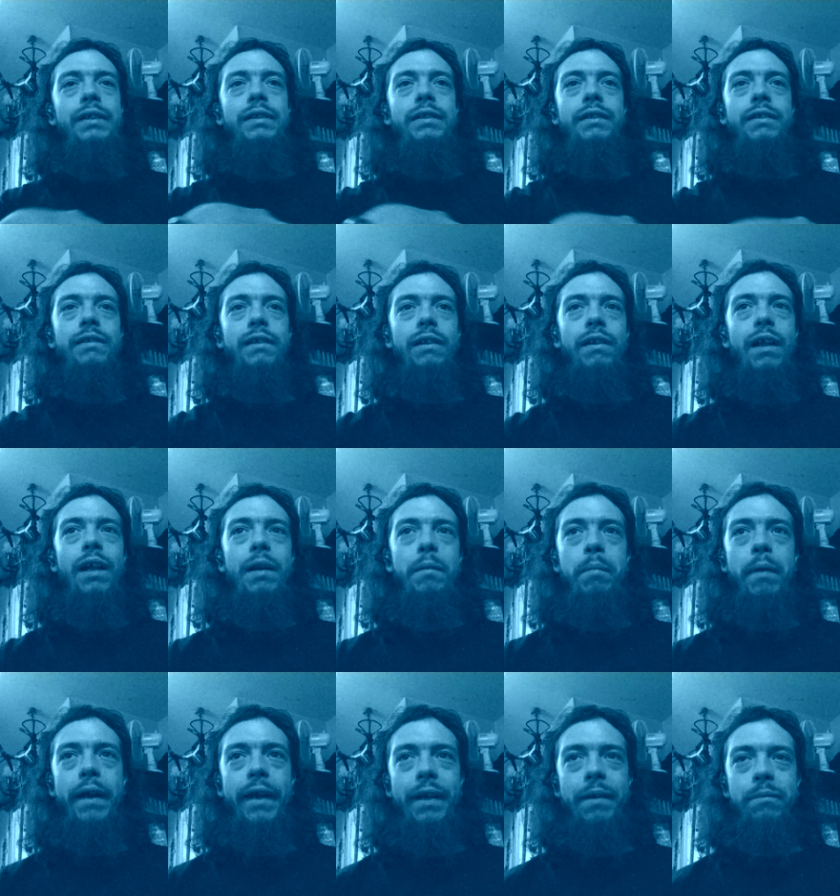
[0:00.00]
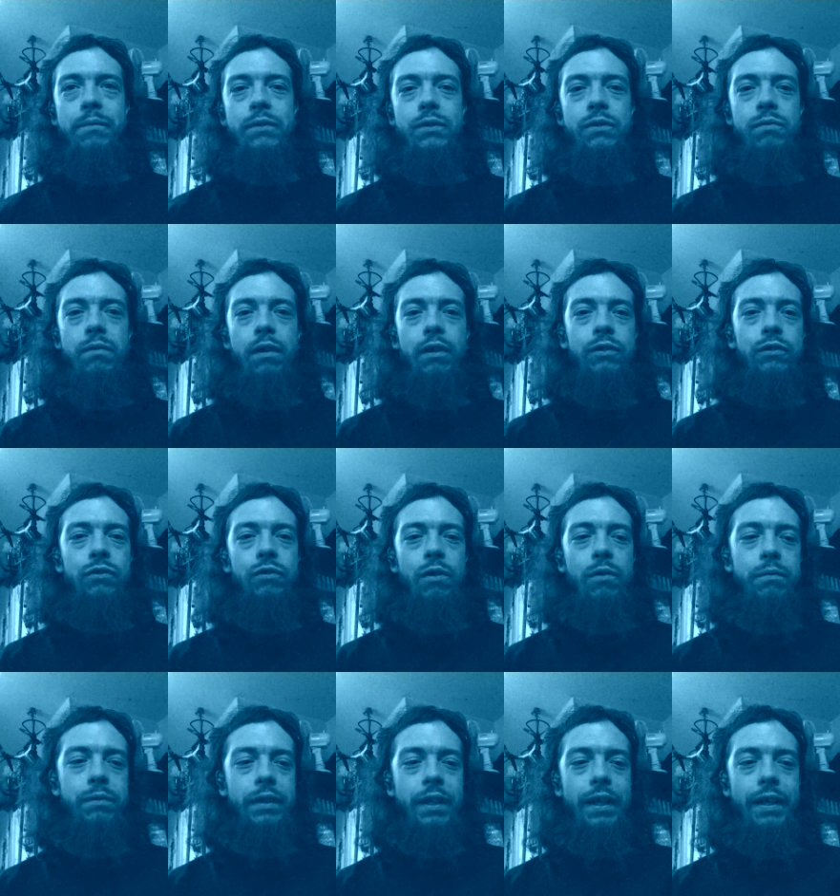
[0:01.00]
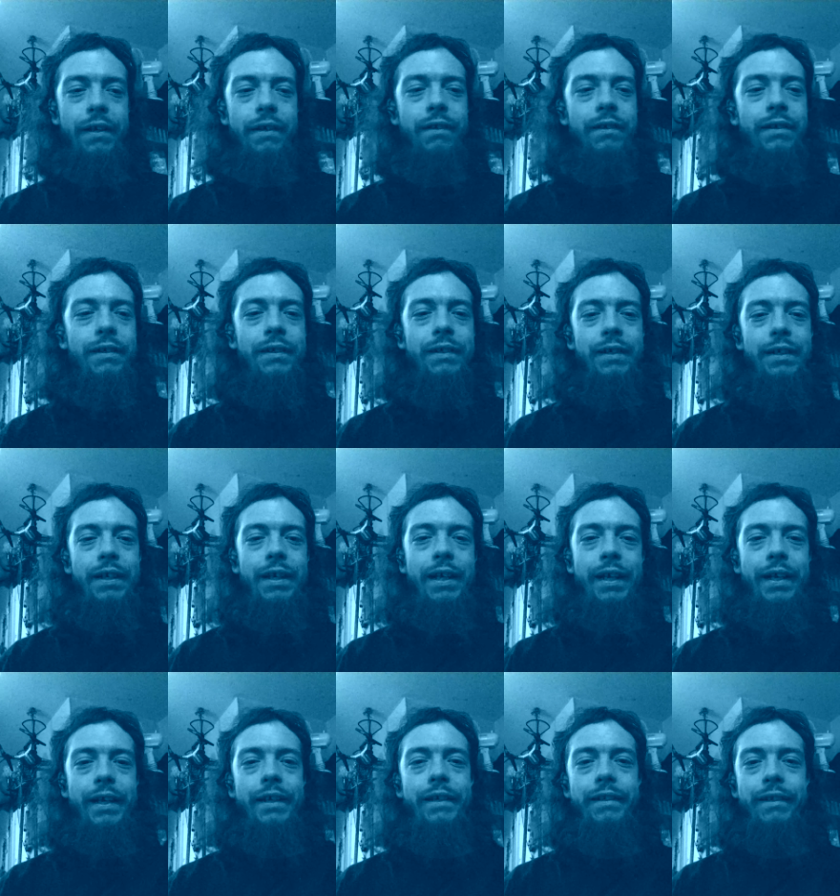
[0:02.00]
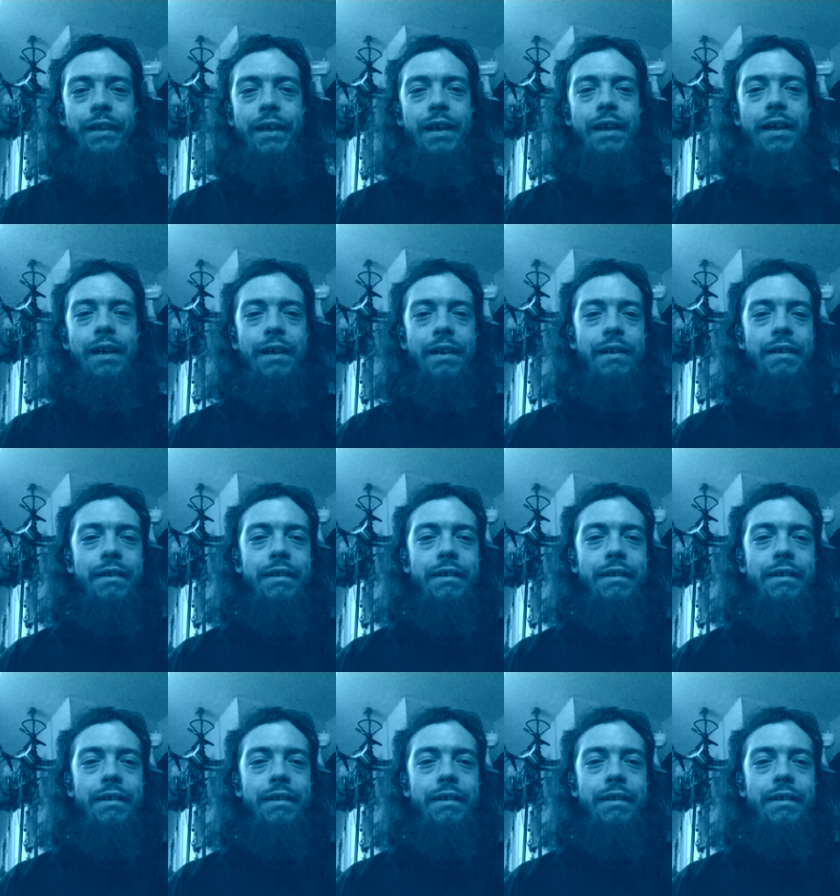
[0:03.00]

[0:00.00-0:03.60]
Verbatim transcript: There's a lot of bike infrastructure over there, and uh,